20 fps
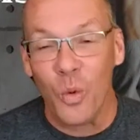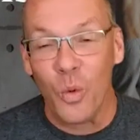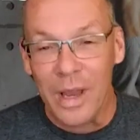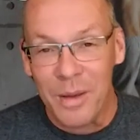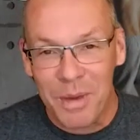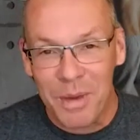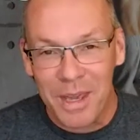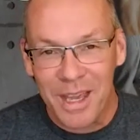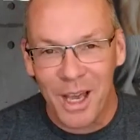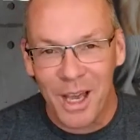
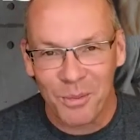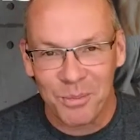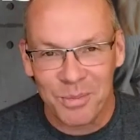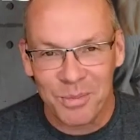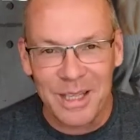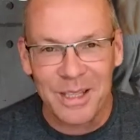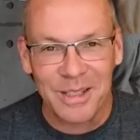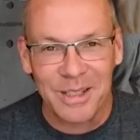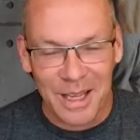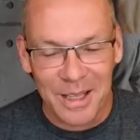We
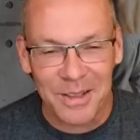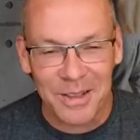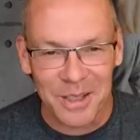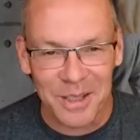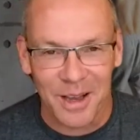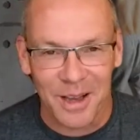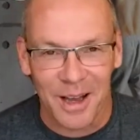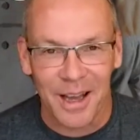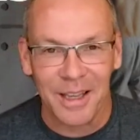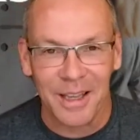become
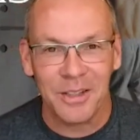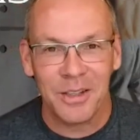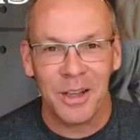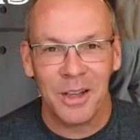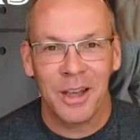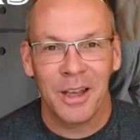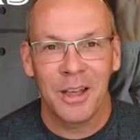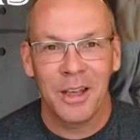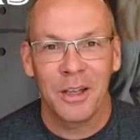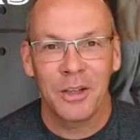
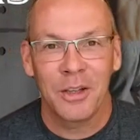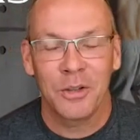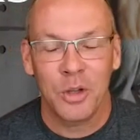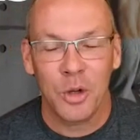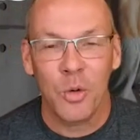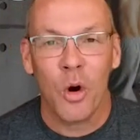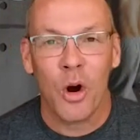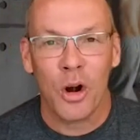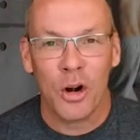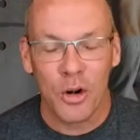desensitized
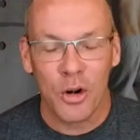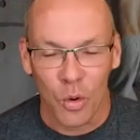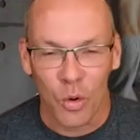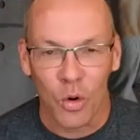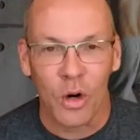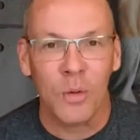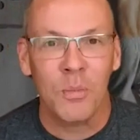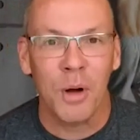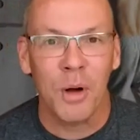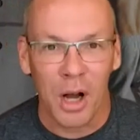to our
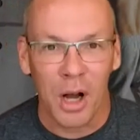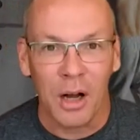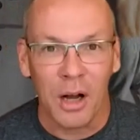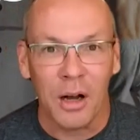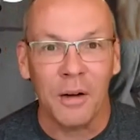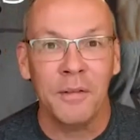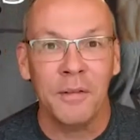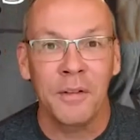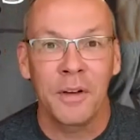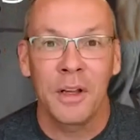norm
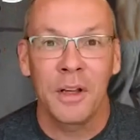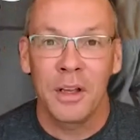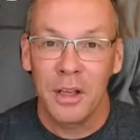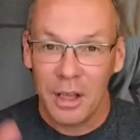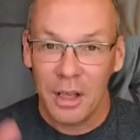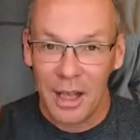of